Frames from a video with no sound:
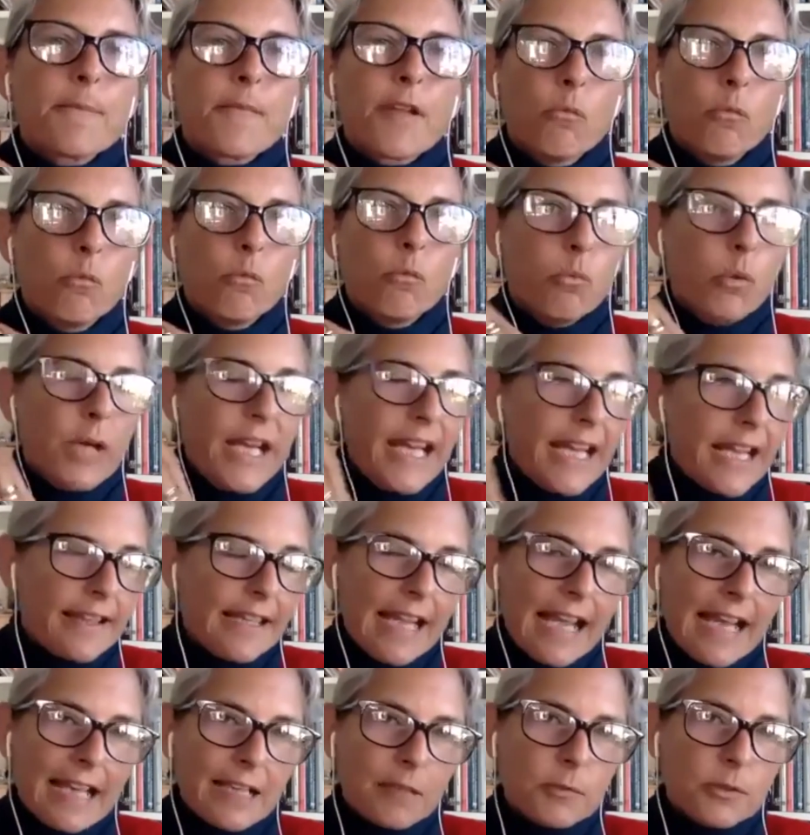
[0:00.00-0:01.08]
where the
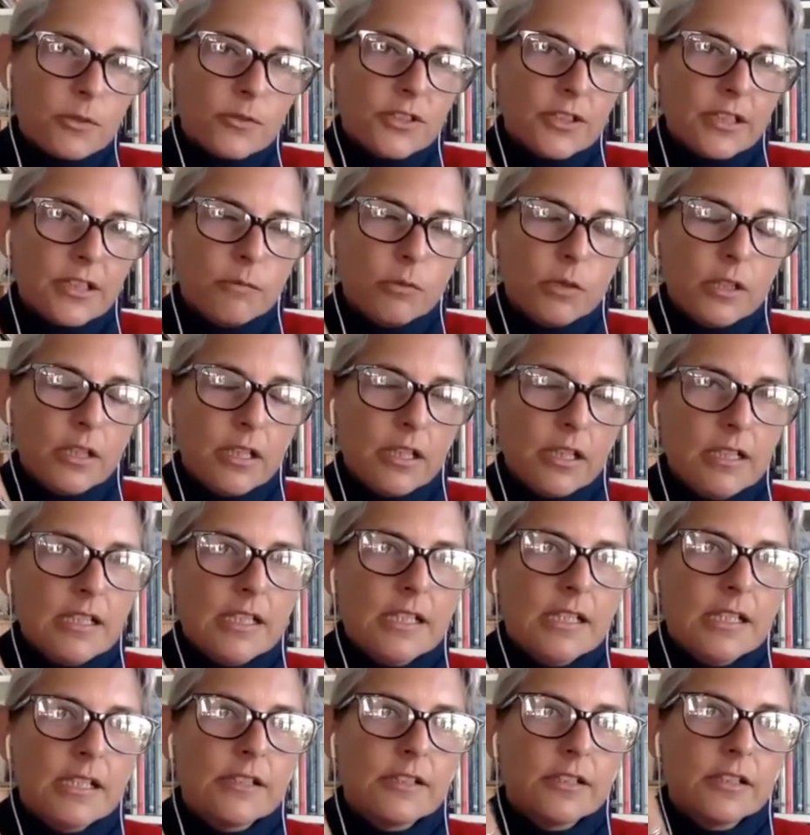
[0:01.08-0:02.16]
animals were
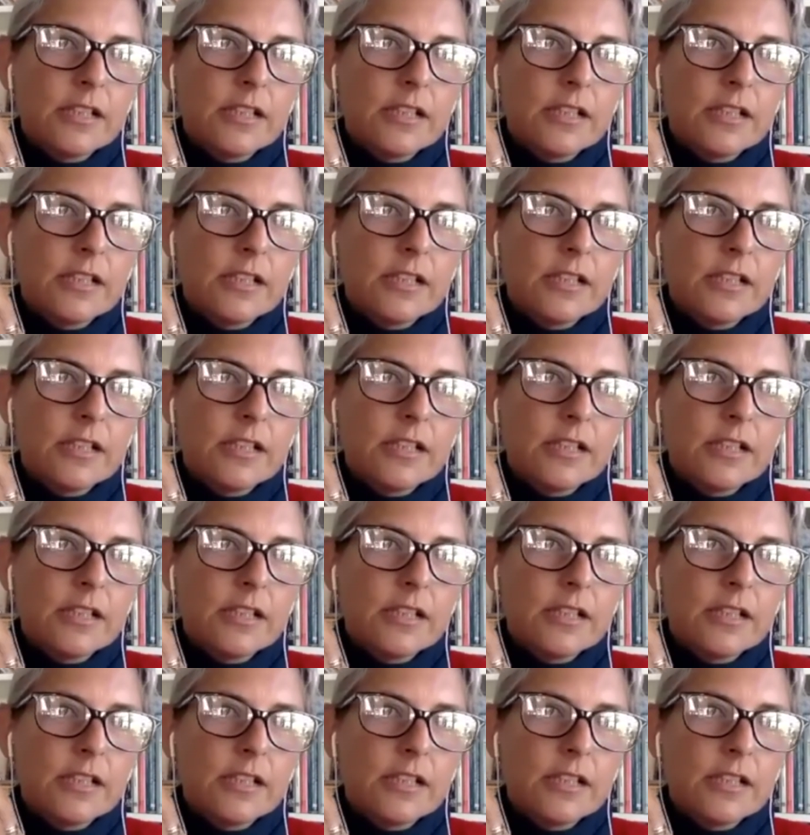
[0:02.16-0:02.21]
heard,